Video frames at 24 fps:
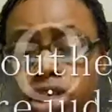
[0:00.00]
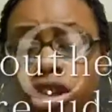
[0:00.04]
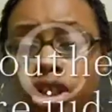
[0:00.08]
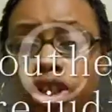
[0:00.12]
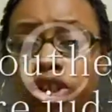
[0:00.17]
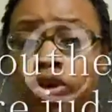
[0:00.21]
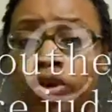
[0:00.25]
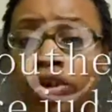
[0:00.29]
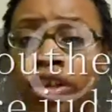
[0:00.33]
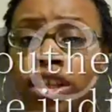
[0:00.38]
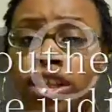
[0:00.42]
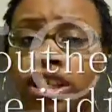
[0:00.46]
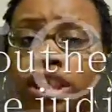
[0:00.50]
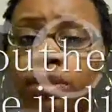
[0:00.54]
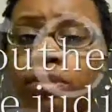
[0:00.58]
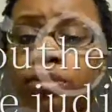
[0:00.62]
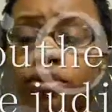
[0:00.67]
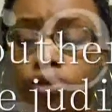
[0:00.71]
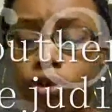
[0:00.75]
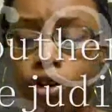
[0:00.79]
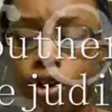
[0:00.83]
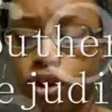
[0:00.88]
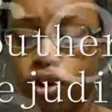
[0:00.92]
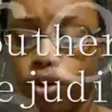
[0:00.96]
So in the Jim
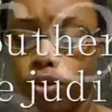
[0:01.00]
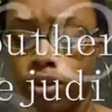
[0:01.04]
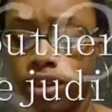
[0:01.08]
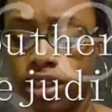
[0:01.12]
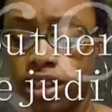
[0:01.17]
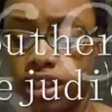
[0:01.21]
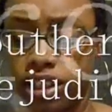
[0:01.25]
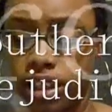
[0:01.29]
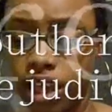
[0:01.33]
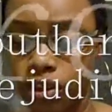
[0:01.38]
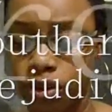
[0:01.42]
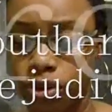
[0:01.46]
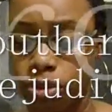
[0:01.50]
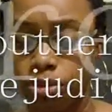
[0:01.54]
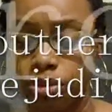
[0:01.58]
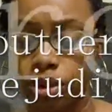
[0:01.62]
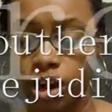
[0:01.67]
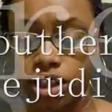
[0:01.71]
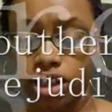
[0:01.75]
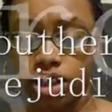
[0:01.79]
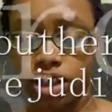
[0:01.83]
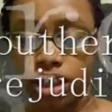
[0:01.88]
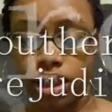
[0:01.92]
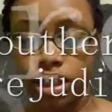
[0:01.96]
Crow Southern
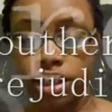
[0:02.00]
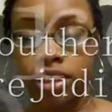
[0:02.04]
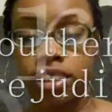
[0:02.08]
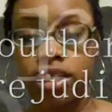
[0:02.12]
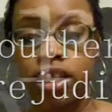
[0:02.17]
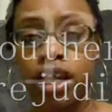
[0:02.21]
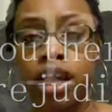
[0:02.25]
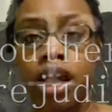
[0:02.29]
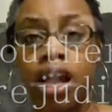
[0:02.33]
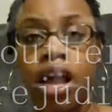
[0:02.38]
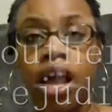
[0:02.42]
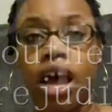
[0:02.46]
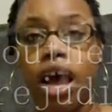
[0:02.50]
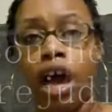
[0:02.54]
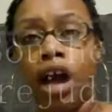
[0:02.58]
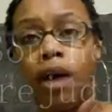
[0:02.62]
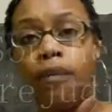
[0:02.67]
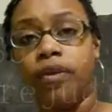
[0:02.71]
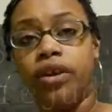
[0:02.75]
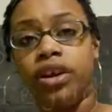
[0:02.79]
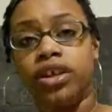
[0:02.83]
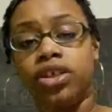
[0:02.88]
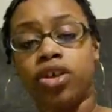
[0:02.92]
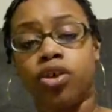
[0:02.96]
prejudice,
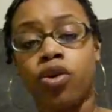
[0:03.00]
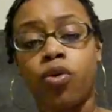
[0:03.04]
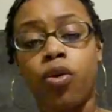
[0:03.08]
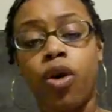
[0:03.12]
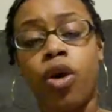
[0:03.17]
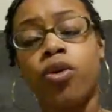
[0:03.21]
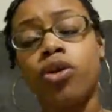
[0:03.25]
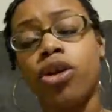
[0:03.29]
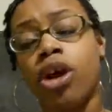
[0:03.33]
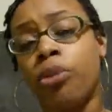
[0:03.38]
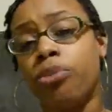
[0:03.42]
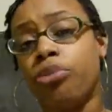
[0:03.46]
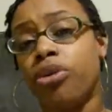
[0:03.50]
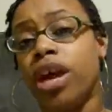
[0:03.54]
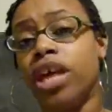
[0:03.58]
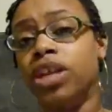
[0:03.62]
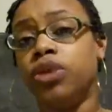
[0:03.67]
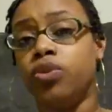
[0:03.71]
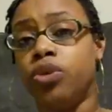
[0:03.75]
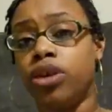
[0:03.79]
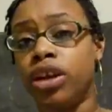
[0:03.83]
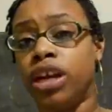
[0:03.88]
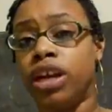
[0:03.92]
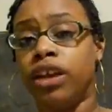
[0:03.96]
there's a quote on page
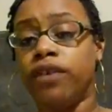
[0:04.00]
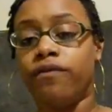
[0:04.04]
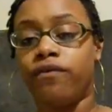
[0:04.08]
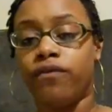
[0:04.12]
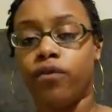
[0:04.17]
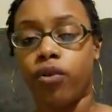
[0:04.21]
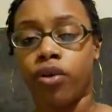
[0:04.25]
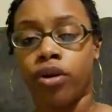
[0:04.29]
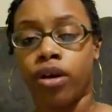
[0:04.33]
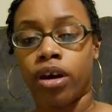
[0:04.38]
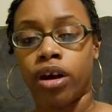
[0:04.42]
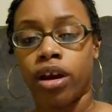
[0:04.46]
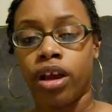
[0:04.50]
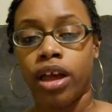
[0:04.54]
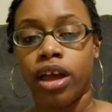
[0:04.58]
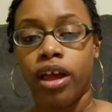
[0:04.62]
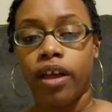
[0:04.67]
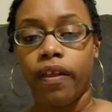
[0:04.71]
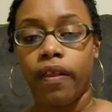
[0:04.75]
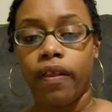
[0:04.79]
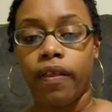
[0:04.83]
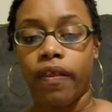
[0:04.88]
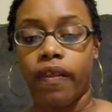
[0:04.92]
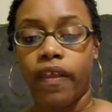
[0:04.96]
184
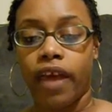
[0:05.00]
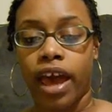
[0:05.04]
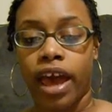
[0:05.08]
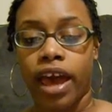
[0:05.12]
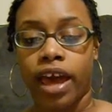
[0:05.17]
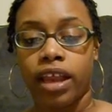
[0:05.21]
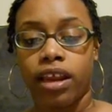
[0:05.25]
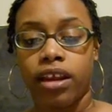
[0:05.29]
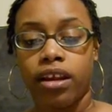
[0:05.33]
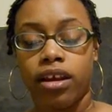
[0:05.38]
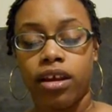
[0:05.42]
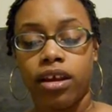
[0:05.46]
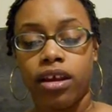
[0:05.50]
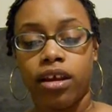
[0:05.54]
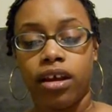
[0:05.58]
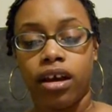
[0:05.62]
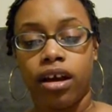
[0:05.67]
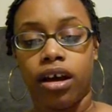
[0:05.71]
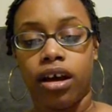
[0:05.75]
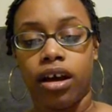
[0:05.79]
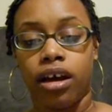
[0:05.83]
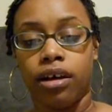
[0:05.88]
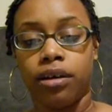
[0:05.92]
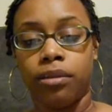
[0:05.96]
that,
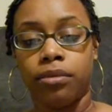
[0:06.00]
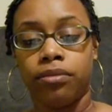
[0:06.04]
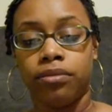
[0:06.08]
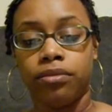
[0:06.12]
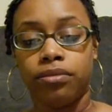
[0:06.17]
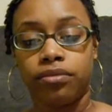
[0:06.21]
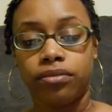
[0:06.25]
on